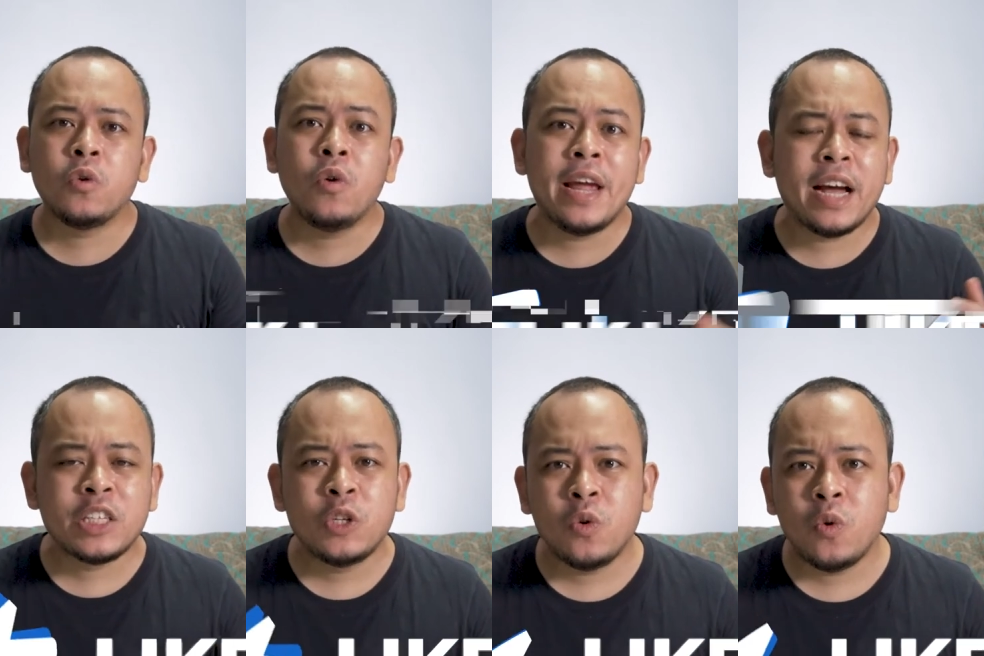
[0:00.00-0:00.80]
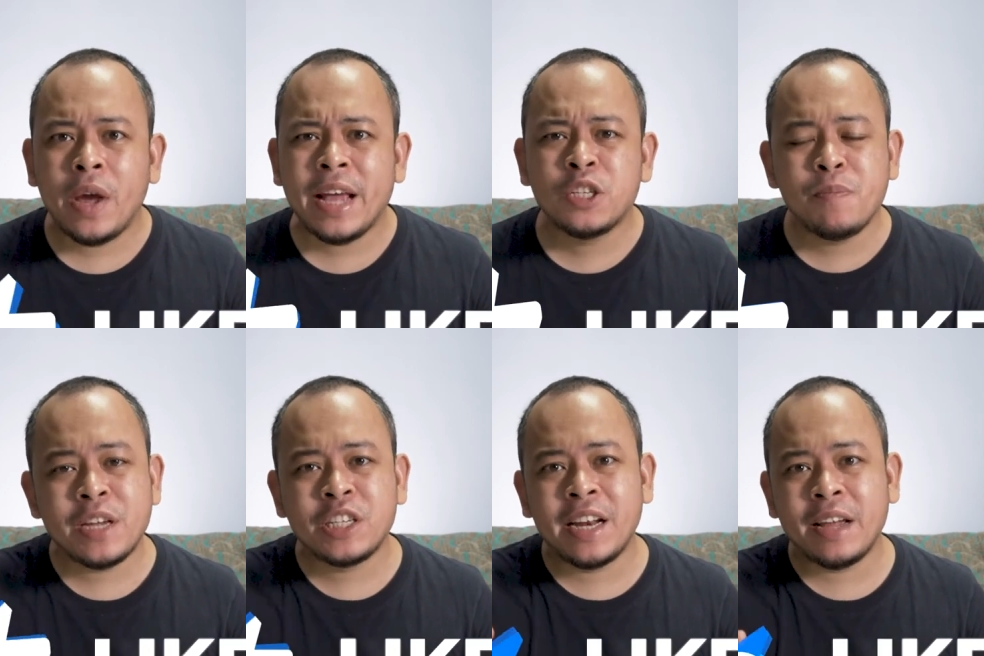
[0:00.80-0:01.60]
do let us know and
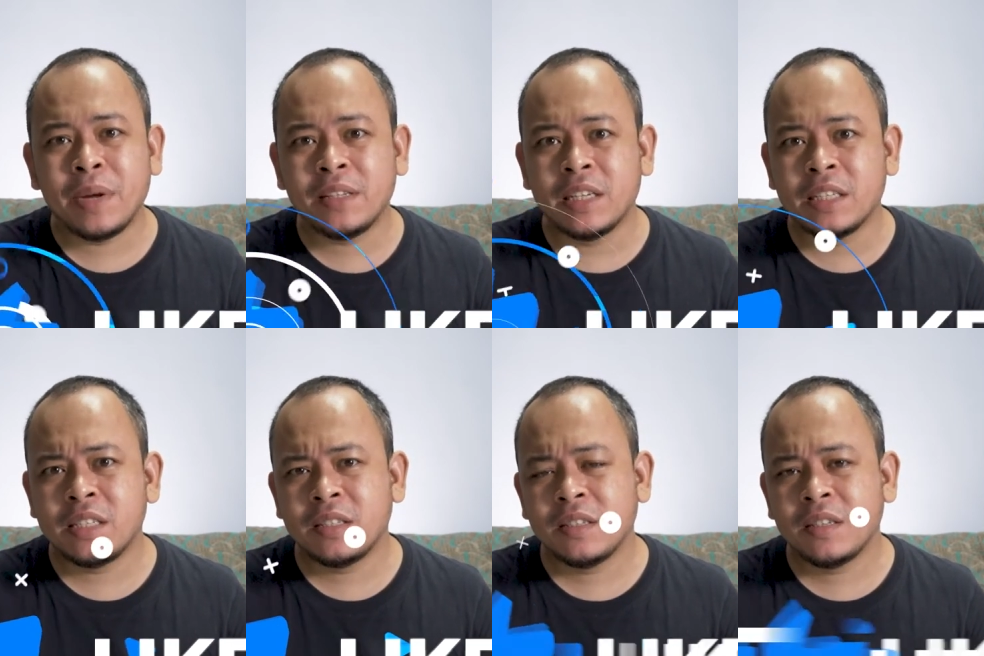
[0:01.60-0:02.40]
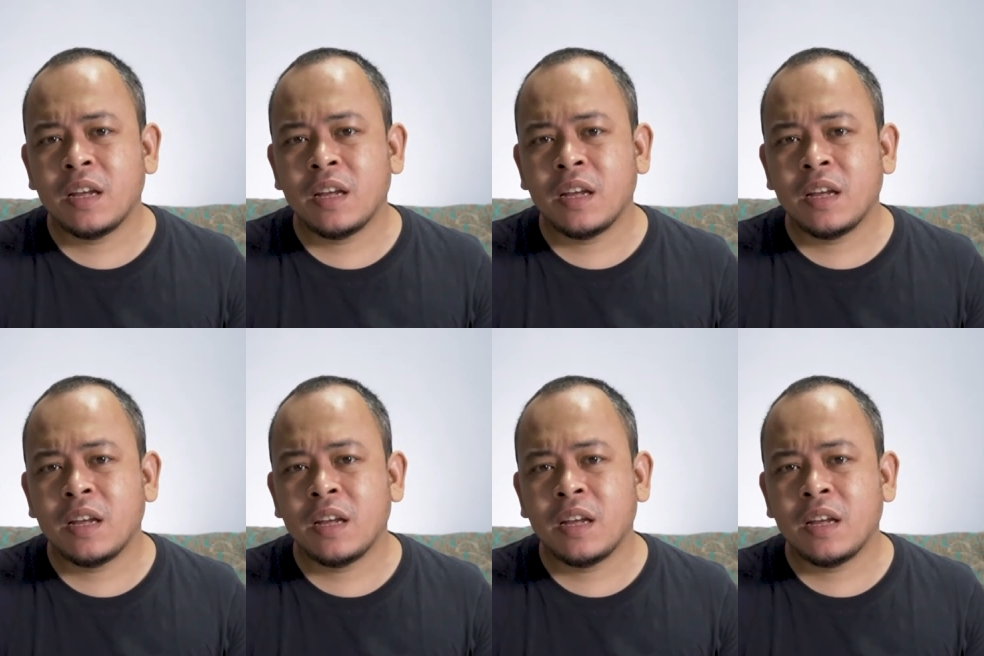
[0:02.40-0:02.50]
smash the like buttons.